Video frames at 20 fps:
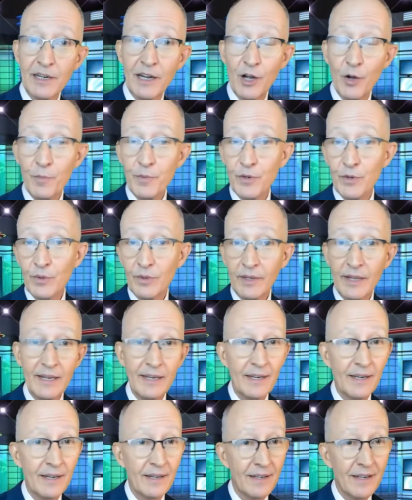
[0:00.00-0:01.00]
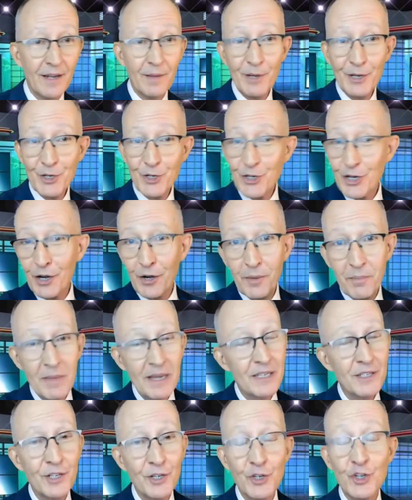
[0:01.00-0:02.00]
I hope you like, comment, share,
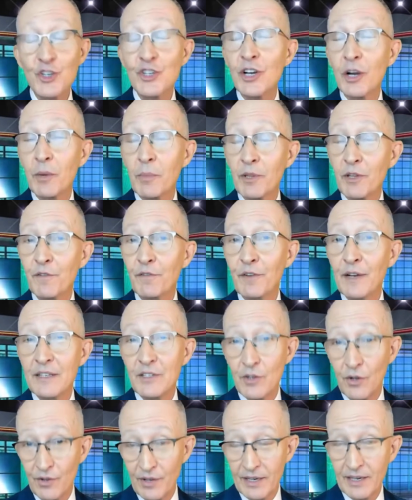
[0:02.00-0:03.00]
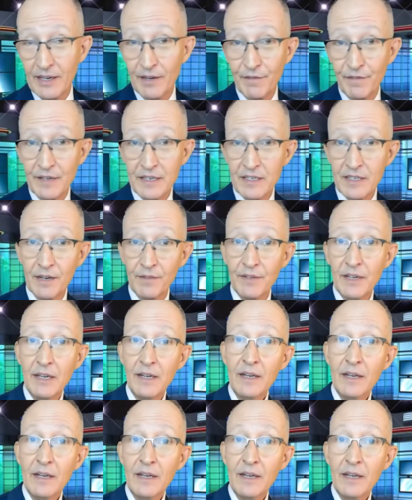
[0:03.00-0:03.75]
message, share it with your friends, all that kind of fun stuff.